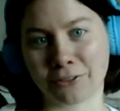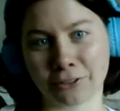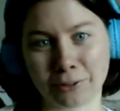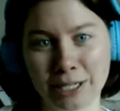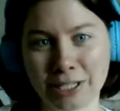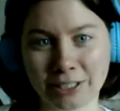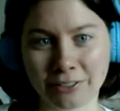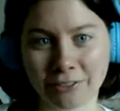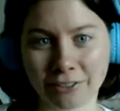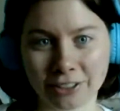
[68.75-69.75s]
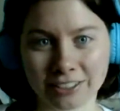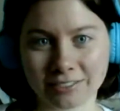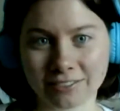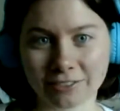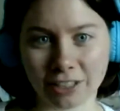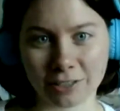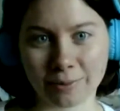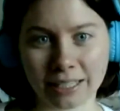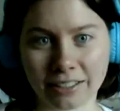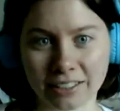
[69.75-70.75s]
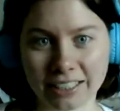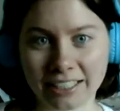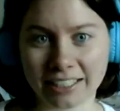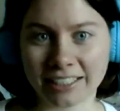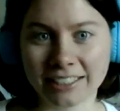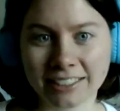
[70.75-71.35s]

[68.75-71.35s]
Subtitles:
information for freshman area.